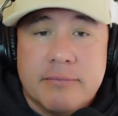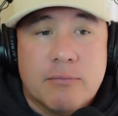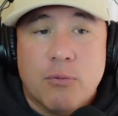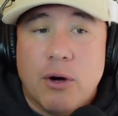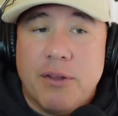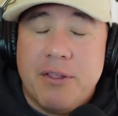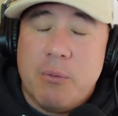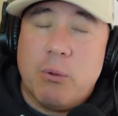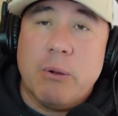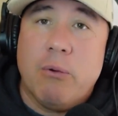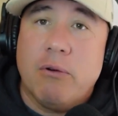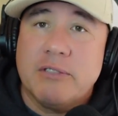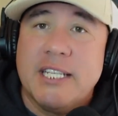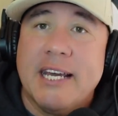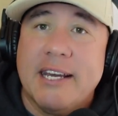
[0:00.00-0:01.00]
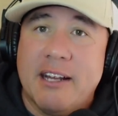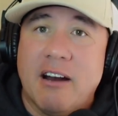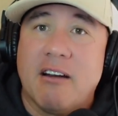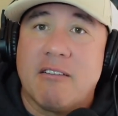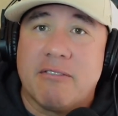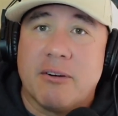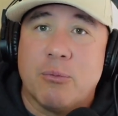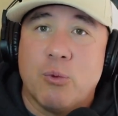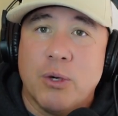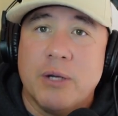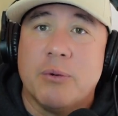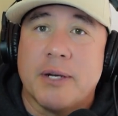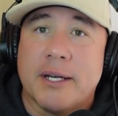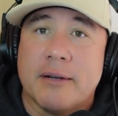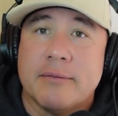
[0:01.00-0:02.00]
well, then we won't take care of them, will
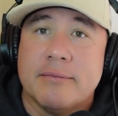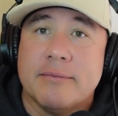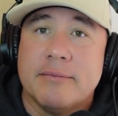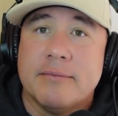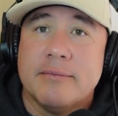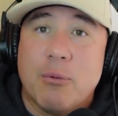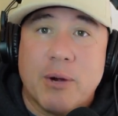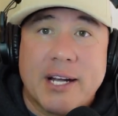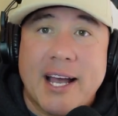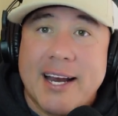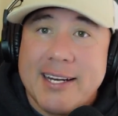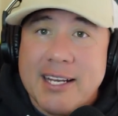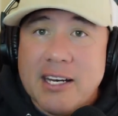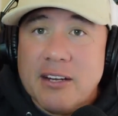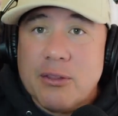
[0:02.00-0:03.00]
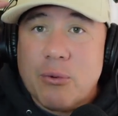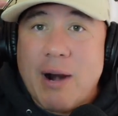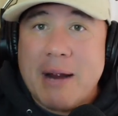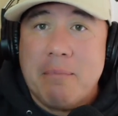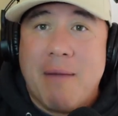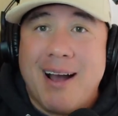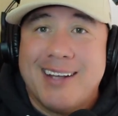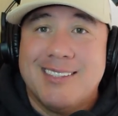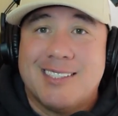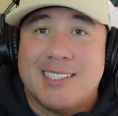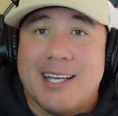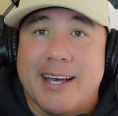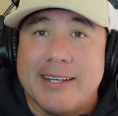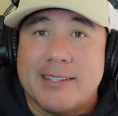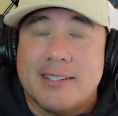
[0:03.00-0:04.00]
we? We got to get in the right
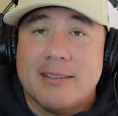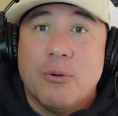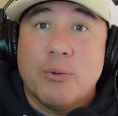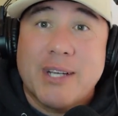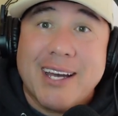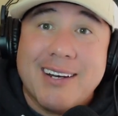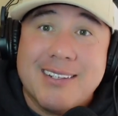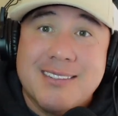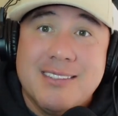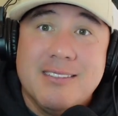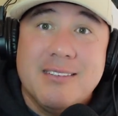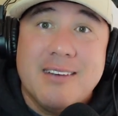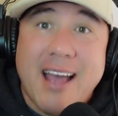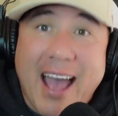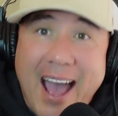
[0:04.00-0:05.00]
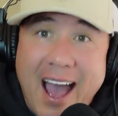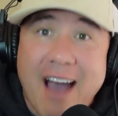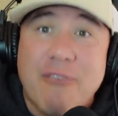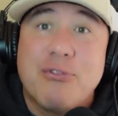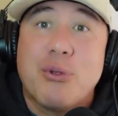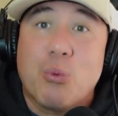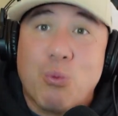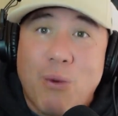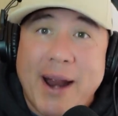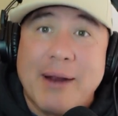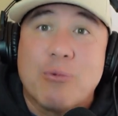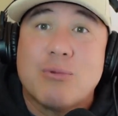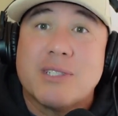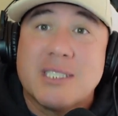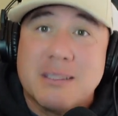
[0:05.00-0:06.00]
mindset. We got to have the
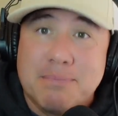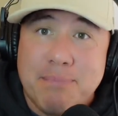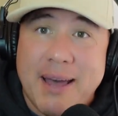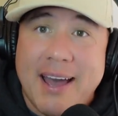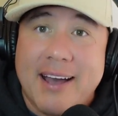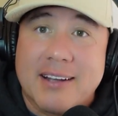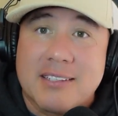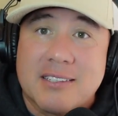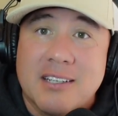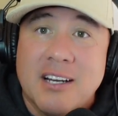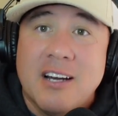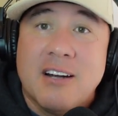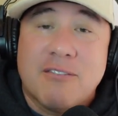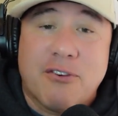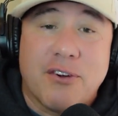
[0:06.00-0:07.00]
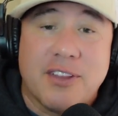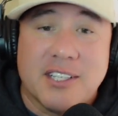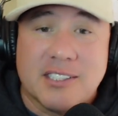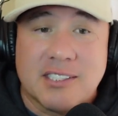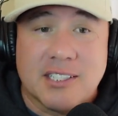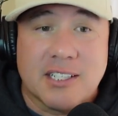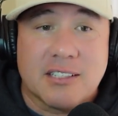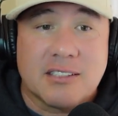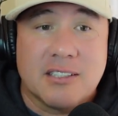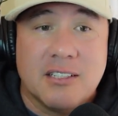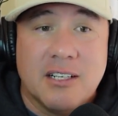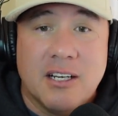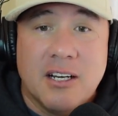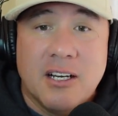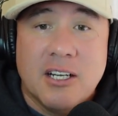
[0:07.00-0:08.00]
right respect for these things.
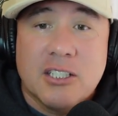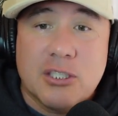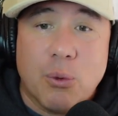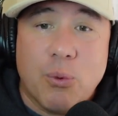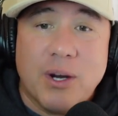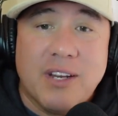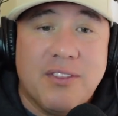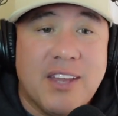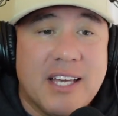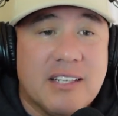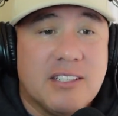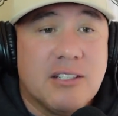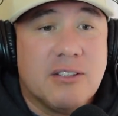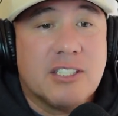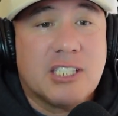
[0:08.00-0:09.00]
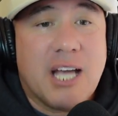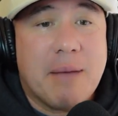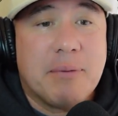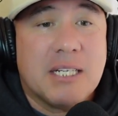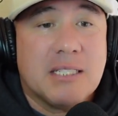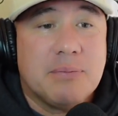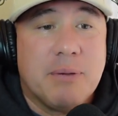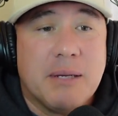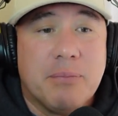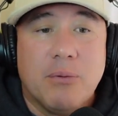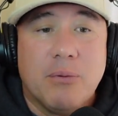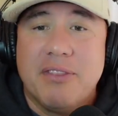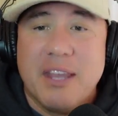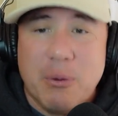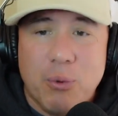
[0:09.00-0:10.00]
So, what did they do? The Japanese
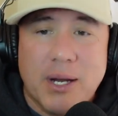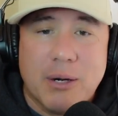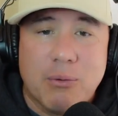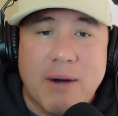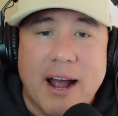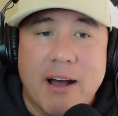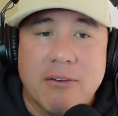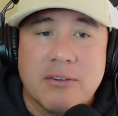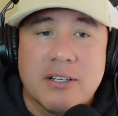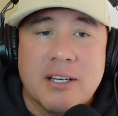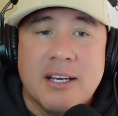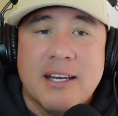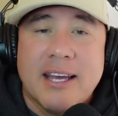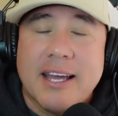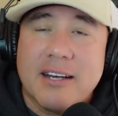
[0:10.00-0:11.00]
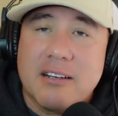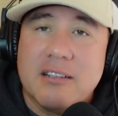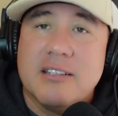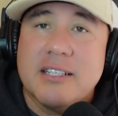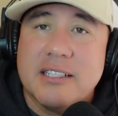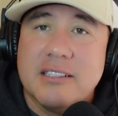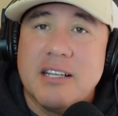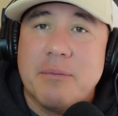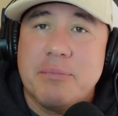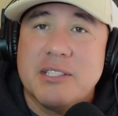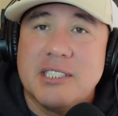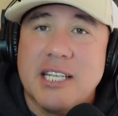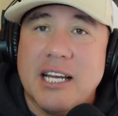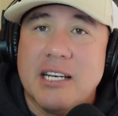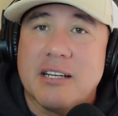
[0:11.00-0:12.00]
people, they went around and cleaned up the
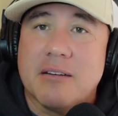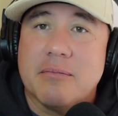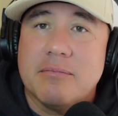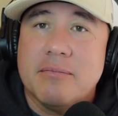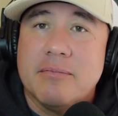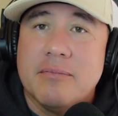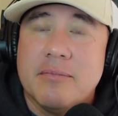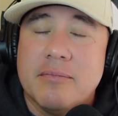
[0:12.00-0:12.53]
stadium